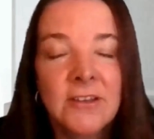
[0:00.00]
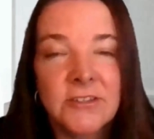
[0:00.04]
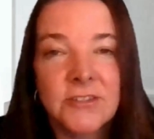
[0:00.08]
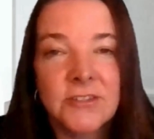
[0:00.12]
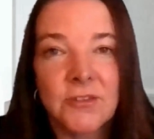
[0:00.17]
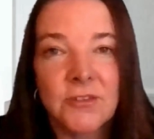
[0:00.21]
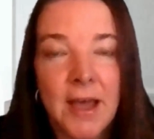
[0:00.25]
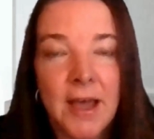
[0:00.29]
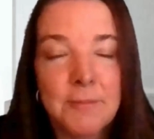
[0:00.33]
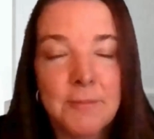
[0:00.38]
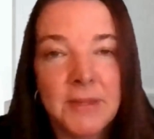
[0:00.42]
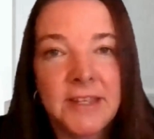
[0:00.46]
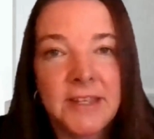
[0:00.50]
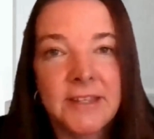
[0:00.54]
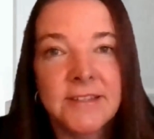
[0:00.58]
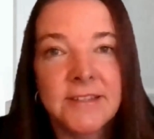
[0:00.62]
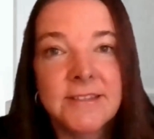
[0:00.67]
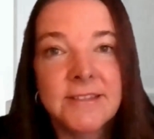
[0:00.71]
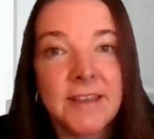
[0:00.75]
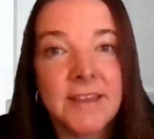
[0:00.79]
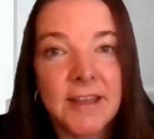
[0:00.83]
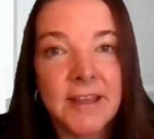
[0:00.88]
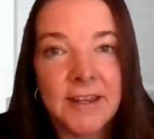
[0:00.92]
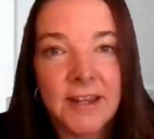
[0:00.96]
So that
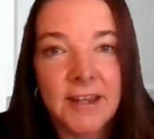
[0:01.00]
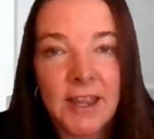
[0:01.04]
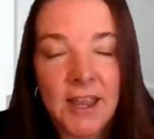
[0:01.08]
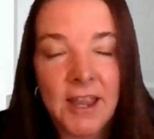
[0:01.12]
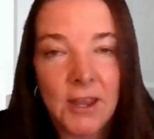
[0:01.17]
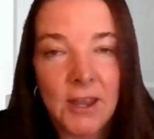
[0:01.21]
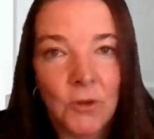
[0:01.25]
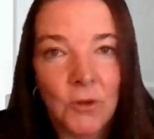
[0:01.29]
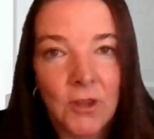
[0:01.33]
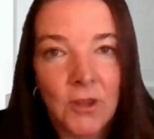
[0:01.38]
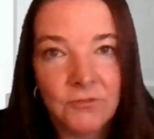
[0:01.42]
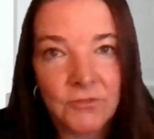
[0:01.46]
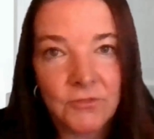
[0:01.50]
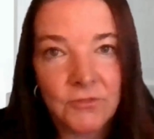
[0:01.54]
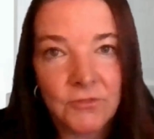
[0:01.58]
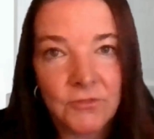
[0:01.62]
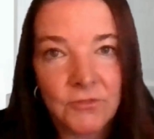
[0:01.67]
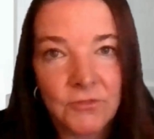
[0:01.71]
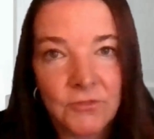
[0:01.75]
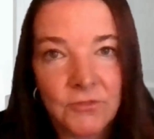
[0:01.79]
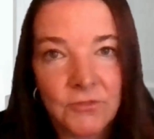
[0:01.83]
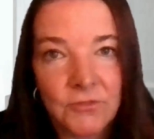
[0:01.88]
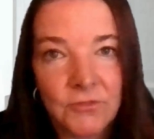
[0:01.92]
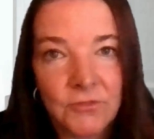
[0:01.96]
means that if
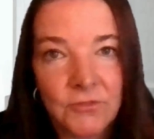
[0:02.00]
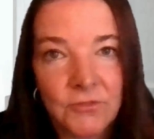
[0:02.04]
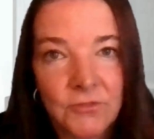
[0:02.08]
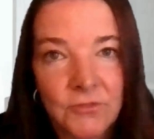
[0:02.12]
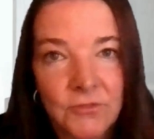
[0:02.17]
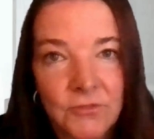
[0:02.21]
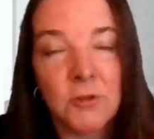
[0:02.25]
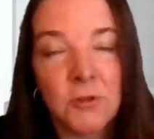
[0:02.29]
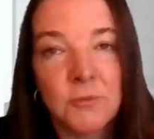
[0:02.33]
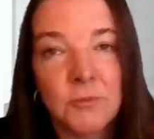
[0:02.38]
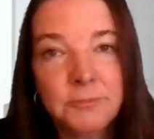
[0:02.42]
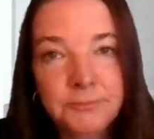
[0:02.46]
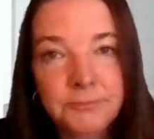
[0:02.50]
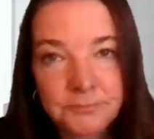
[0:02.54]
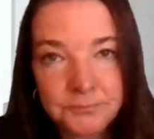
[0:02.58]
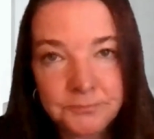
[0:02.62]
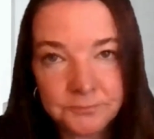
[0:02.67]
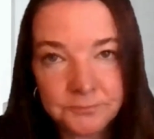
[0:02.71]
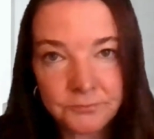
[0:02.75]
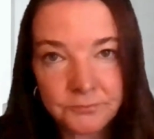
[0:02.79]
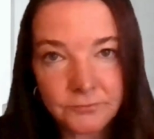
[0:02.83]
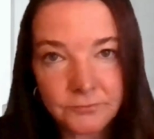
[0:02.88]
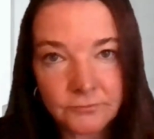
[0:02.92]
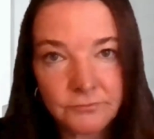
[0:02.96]
there's ever a problem
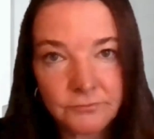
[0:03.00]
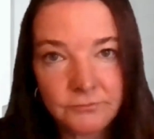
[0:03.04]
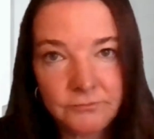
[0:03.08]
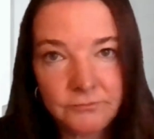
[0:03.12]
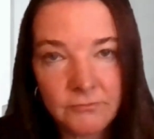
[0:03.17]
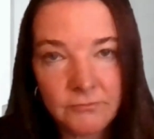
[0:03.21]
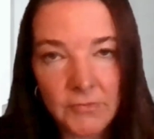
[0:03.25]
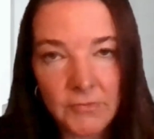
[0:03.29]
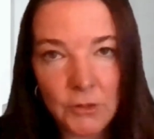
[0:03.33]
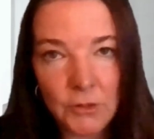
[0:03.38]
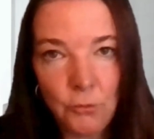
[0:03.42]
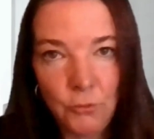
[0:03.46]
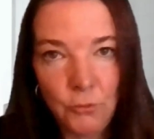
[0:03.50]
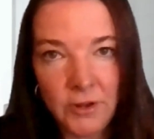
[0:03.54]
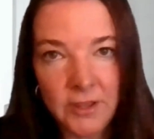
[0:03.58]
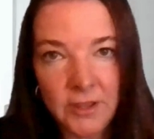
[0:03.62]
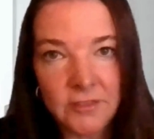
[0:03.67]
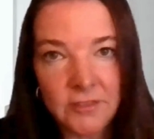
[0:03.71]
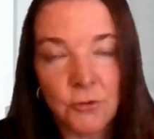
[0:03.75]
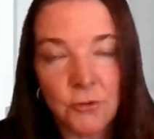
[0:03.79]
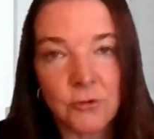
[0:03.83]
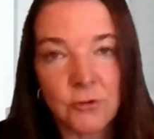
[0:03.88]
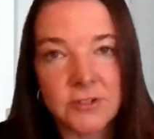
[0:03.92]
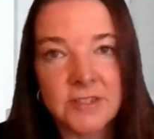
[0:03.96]

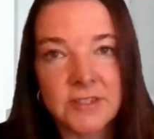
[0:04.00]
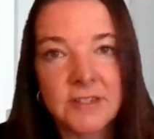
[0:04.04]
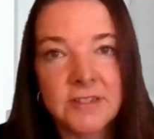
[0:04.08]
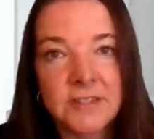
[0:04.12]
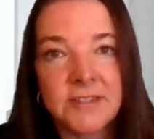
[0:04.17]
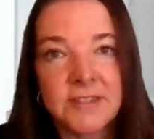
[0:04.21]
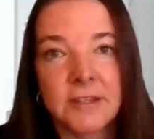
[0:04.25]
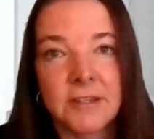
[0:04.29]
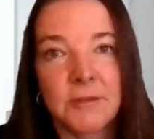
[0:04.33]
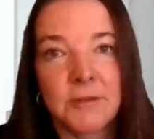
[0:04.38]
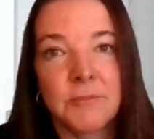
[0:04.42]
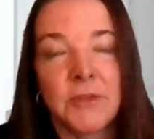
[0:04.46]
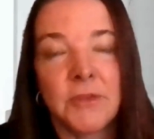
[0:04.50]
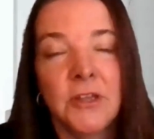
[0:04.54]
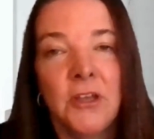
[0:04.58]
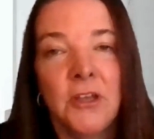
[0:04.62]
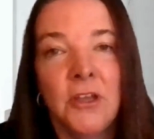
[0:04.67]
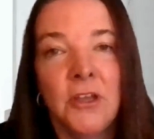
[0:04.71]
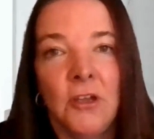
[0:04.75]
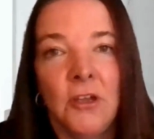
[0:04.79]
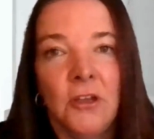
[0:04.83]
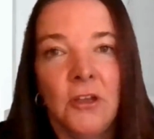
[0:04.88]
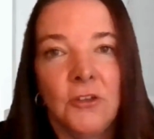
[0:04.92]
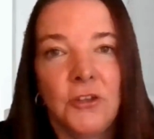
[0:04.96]
with your system,
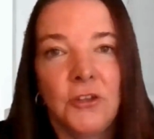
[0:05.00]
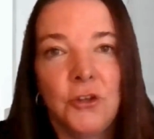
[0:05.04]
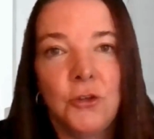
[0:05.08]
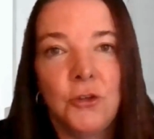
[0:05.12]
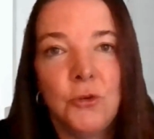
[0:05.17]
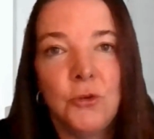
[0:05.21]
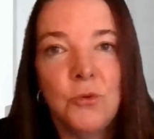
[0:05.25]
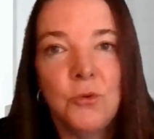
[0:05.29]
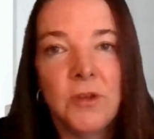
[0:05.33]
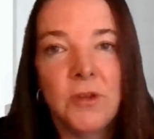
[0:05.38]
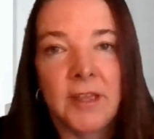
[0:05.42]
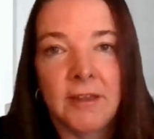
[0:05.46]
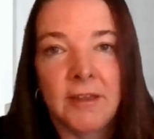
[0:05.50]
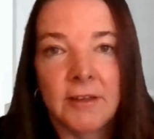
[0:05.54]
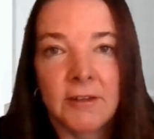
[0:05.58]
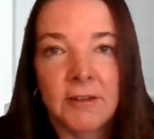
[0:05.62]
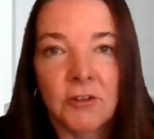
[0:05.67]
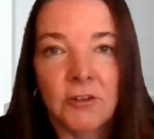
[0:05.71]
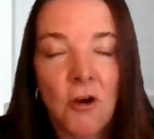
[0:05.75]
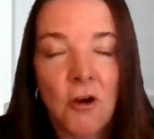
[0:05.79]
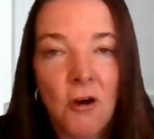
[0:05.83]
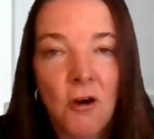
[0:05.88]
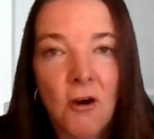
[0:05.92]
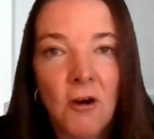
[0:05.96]
you
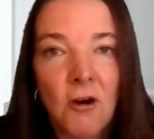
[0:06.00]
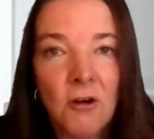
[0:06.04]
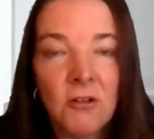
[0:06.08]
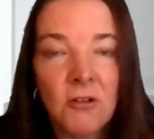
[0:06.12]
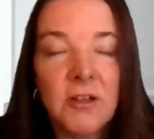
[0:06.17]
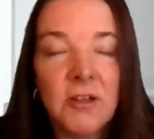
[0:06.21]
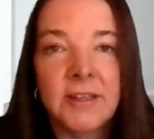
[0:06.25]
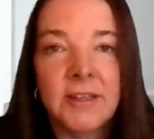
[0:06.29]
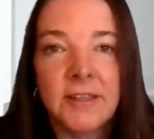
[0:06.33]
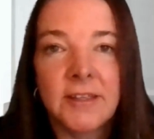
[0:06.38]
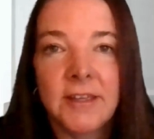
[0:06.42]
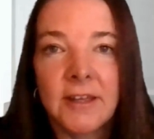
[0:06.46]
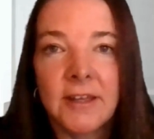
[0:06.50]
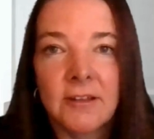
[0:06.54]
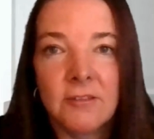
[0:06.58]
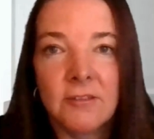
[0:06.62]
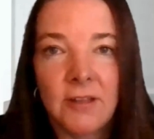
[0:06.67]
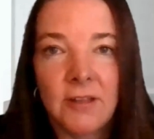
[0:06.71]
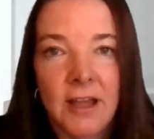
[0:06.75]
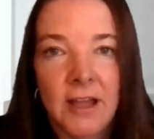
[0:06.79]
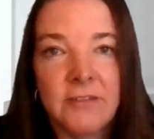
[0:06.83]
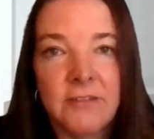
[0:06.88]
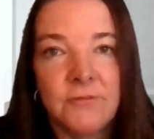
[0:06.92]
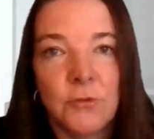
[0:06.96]
can call and get a
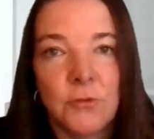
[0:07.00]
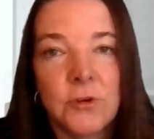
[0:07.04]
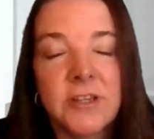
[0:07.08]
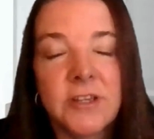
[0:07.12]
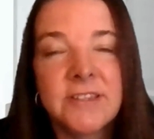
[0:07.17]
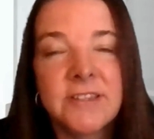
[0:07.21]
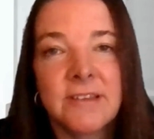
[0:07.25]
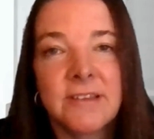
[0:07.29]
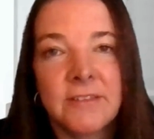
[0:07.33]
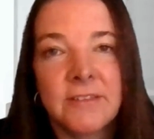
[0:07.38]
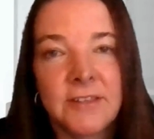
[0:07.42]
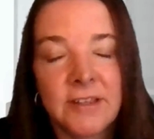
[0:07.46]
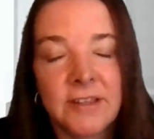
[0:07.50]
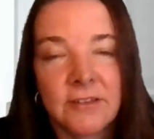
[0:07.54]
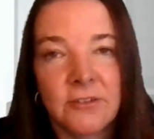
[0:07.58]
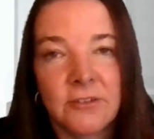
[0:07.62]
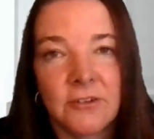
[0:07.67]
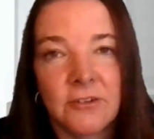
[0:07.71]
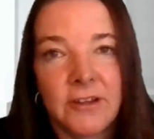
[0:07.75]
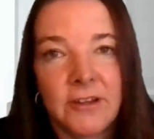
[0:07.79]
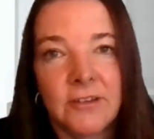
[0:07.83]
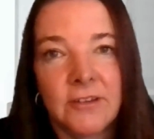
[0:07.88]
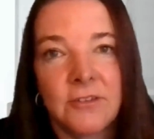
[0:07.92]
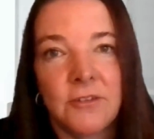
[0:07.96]
live voice on the
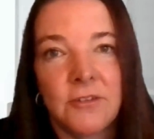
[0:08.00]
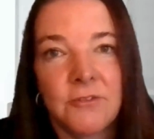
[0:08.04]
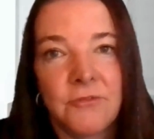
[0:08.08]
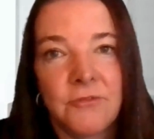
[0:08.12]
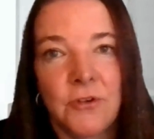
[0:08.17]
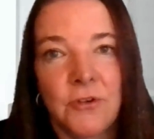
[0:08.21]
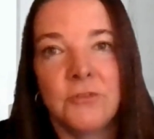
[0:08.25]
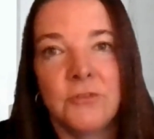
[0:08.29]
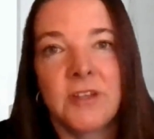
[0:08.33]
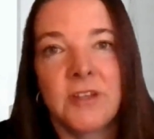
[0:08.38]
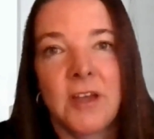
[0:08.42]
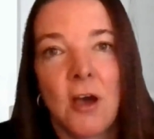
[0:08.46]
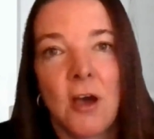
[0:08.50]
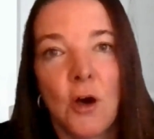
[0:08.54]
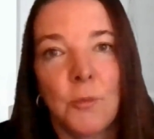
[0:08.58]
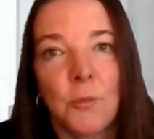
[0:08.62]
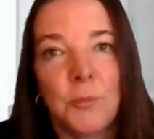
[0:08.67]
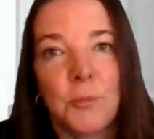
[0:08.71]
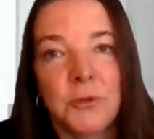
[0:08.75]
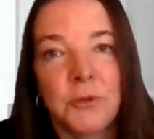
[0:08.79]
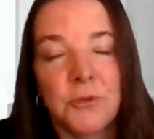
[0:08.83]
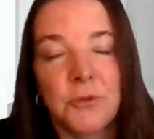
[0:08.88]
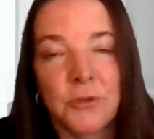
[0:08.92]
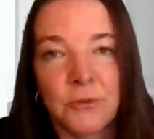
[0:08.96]
other end of the phone to
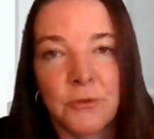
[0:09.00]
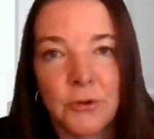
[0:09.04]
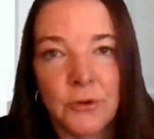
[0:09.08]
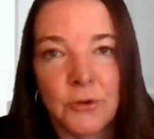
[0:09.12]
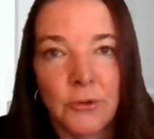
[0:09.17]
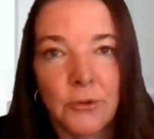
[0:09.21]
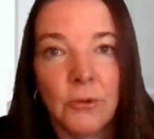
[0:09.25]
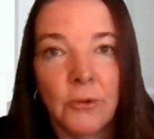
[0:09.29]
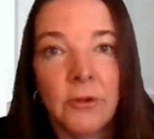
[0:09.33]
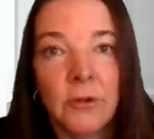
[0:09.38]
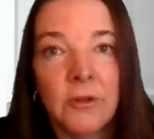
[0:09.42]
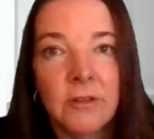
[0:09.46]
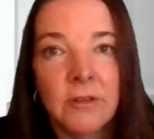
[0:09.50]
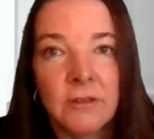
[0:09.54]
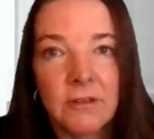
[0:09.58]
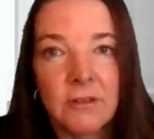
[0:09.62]
help you through